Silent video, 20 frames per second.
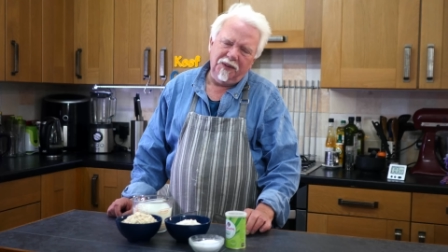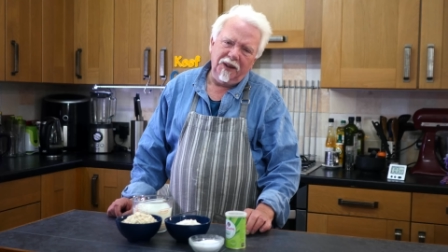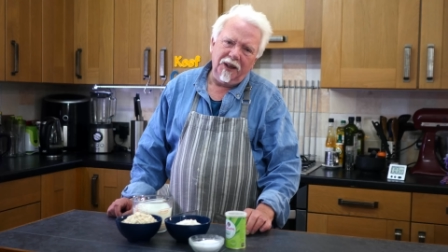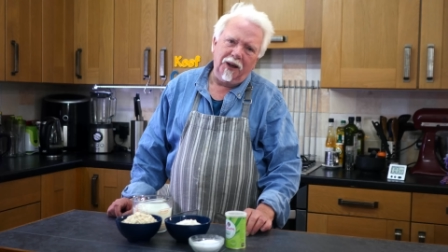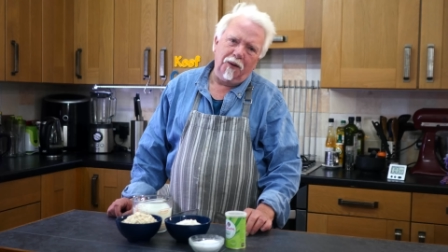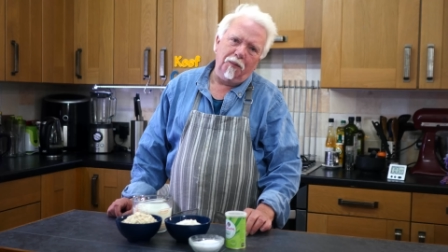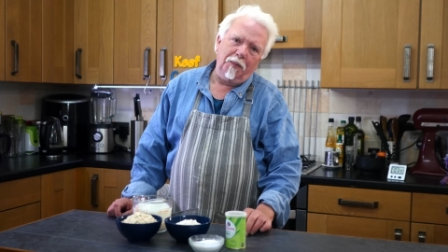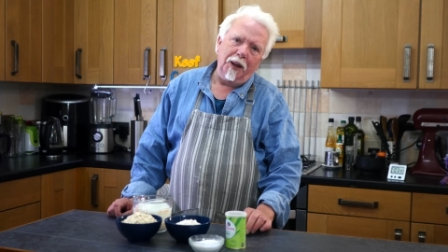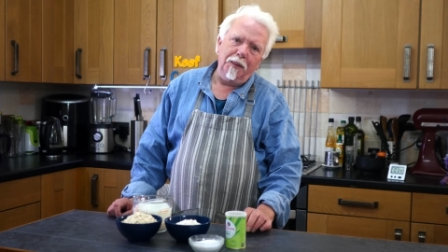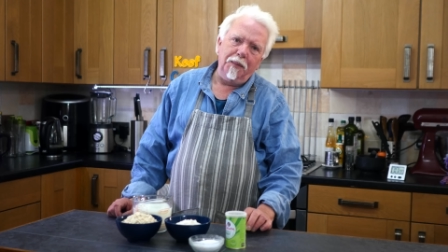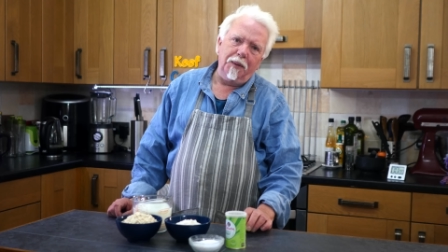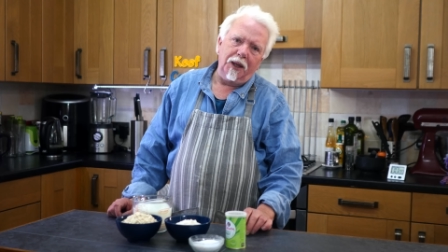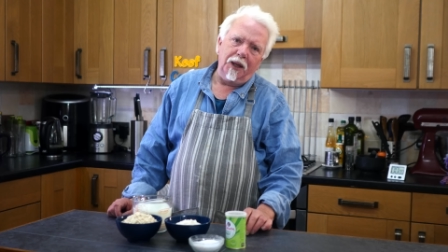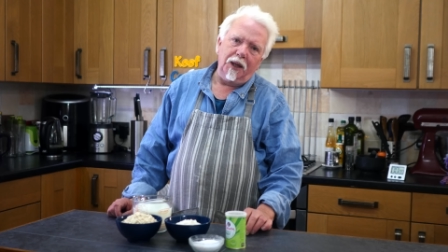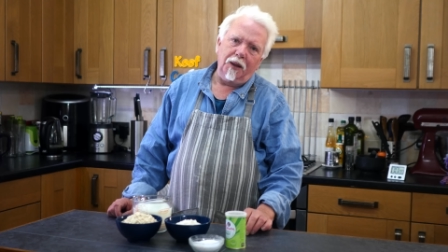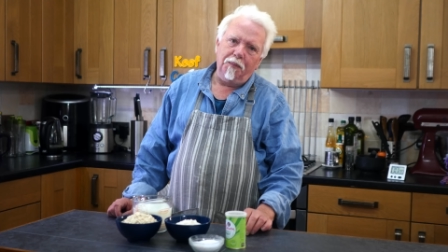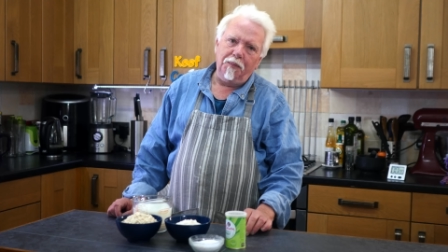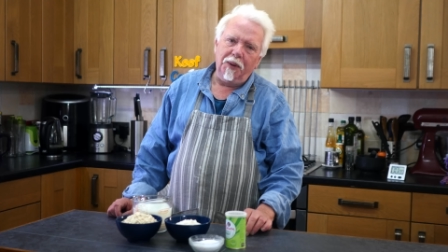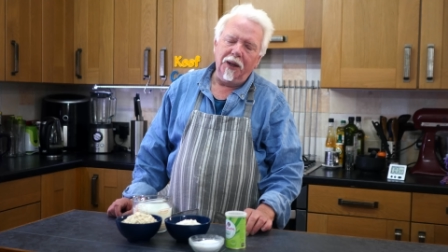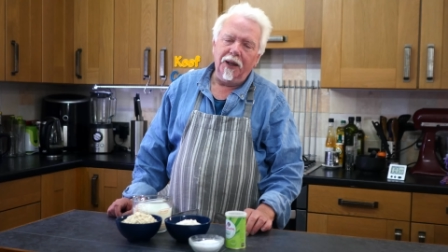you know,
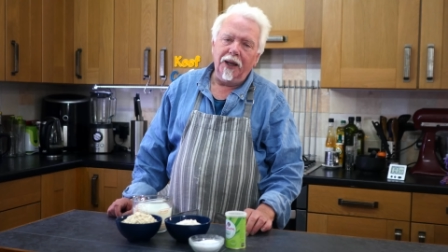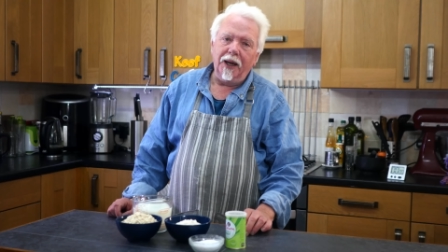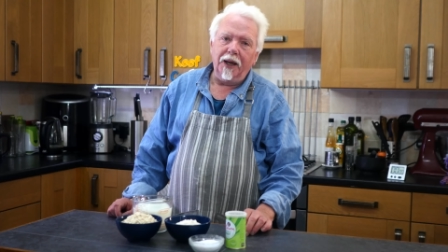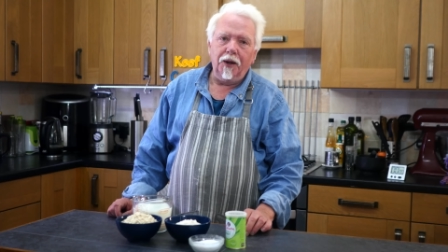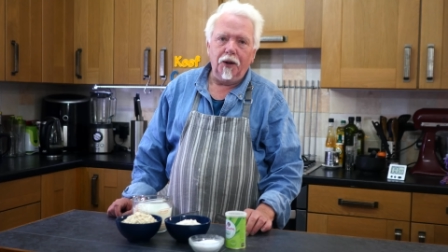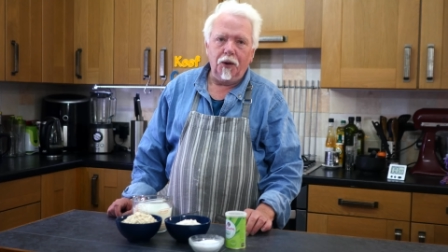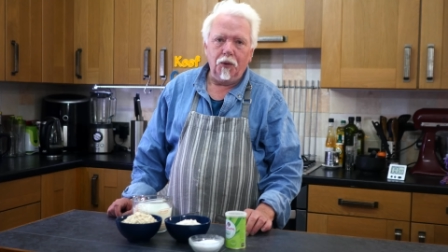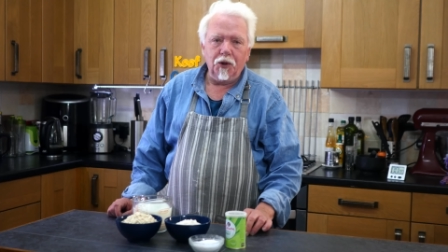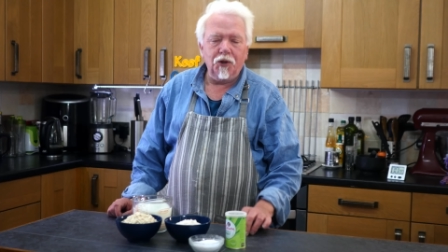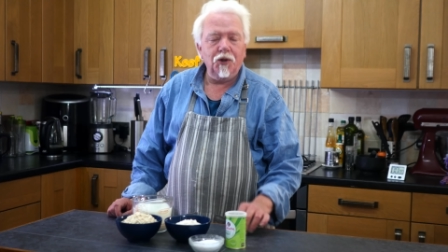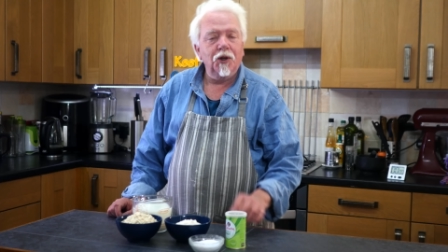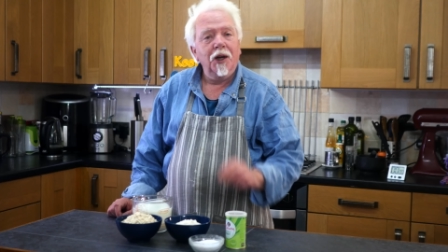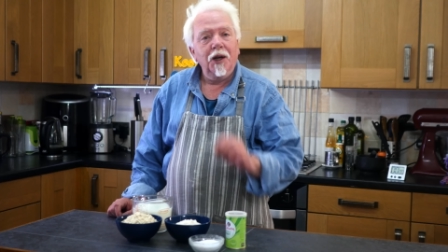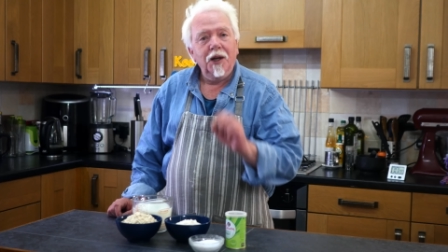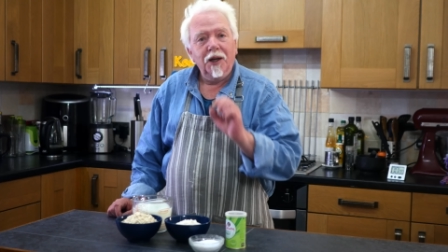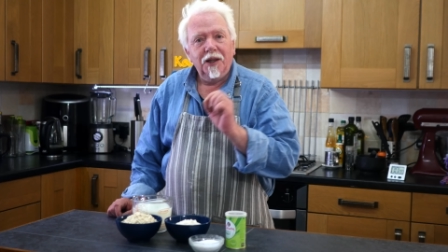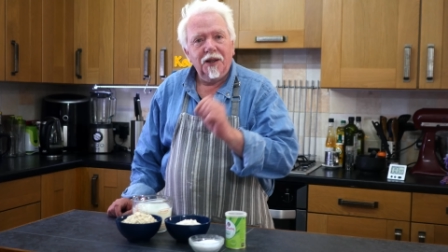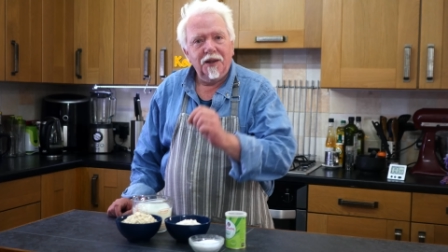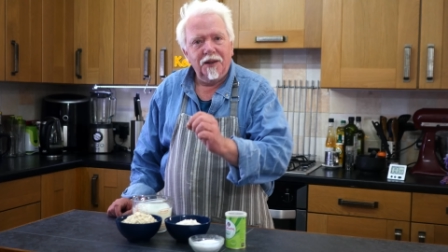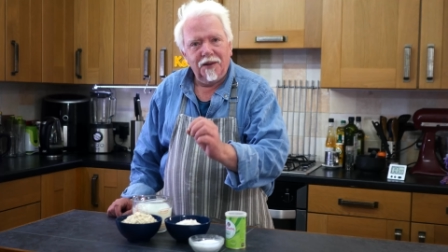maybe pinhead oats.
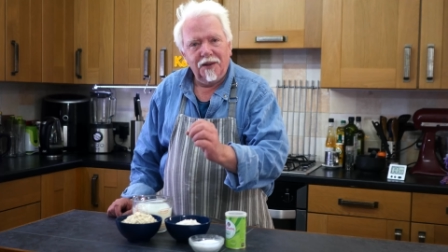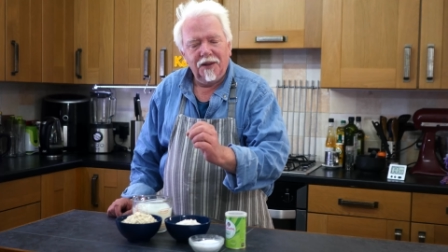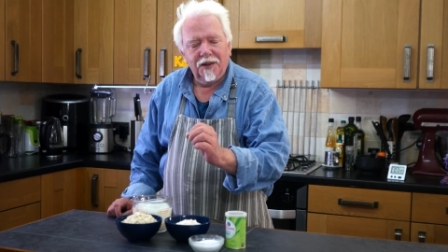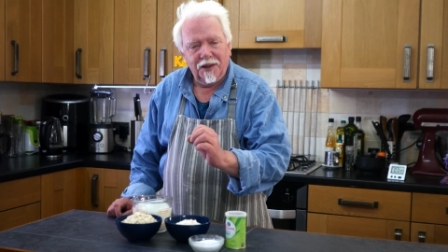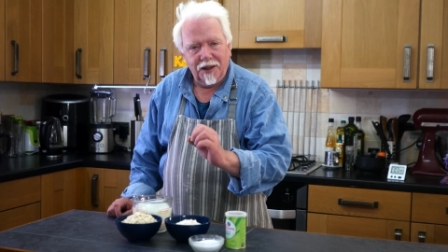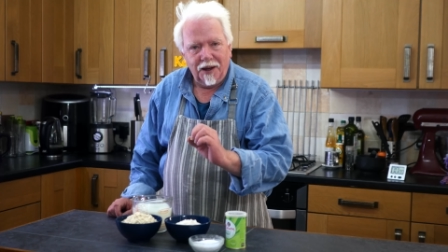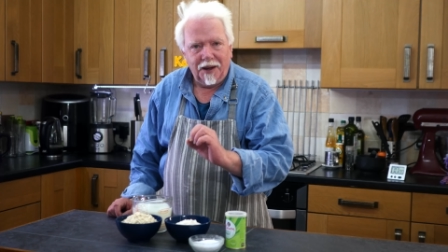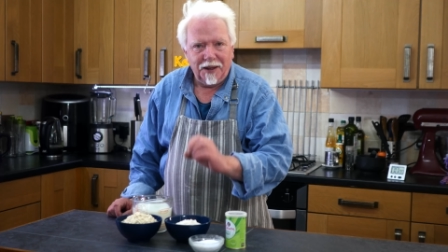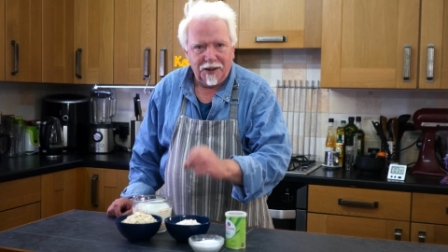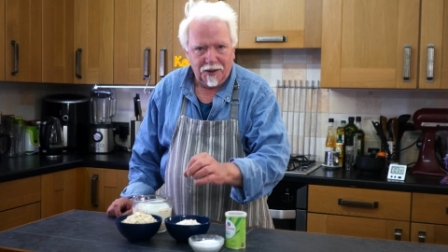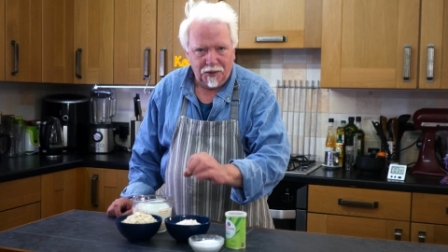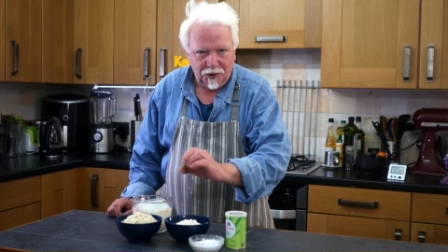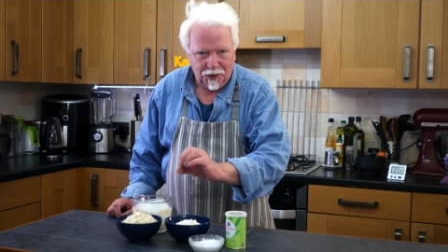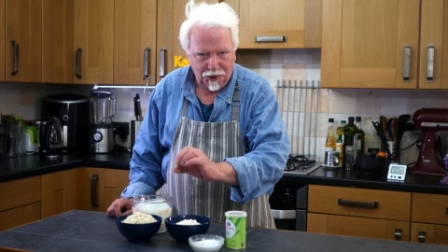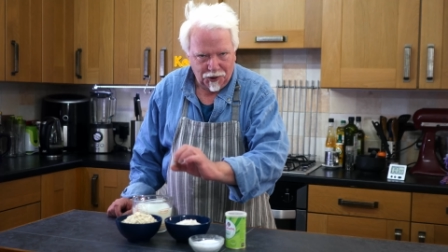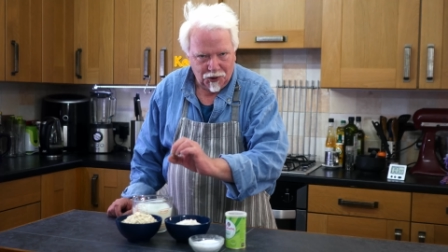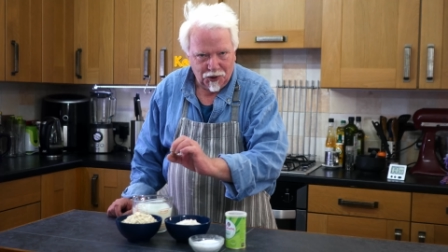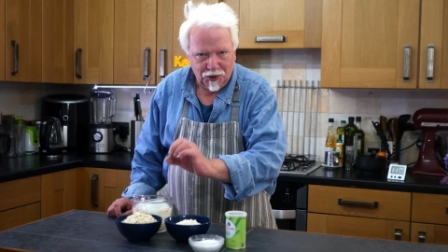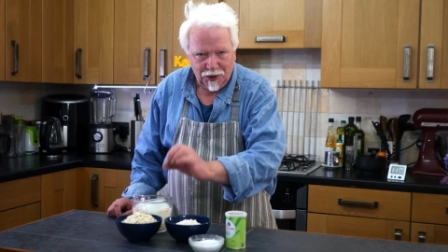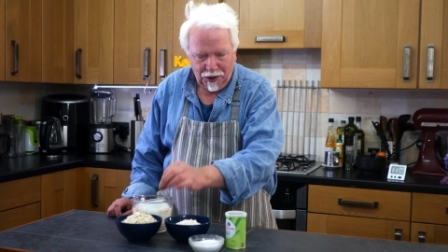The idea
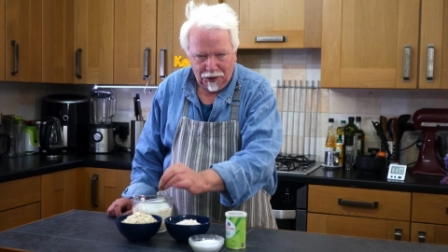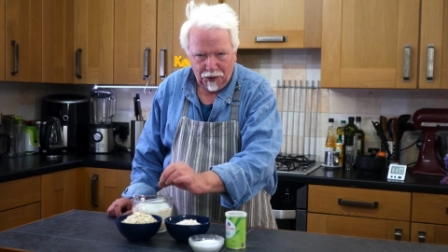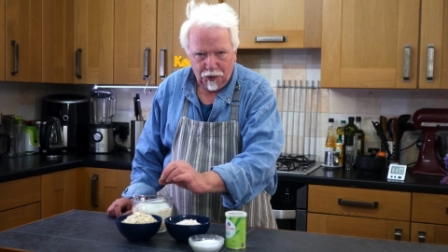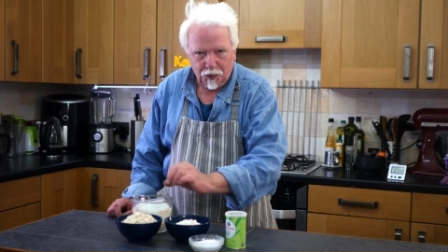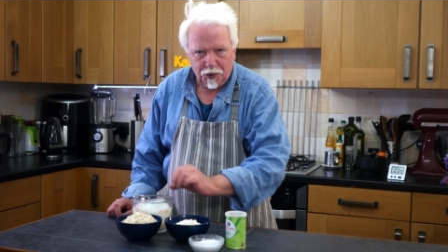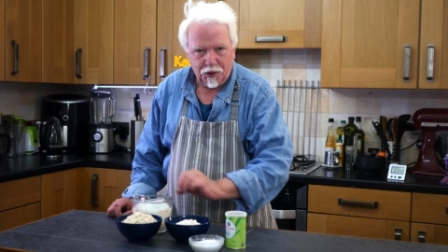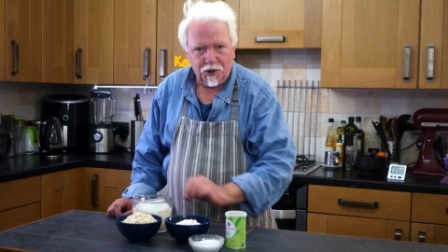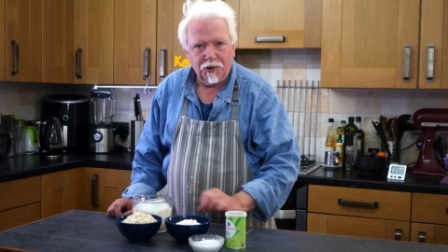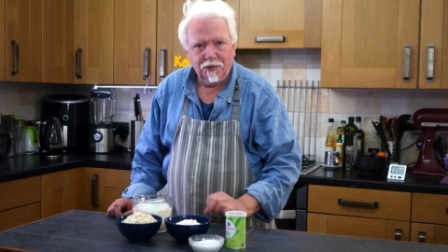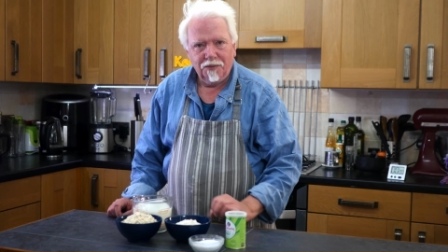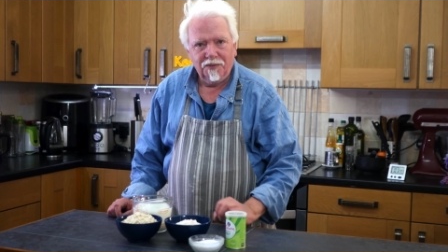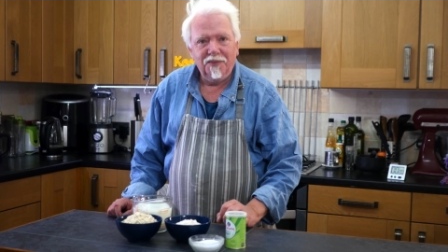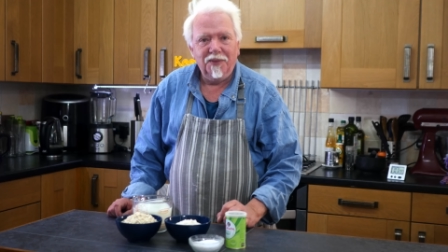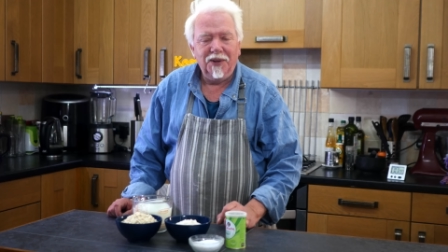is your oats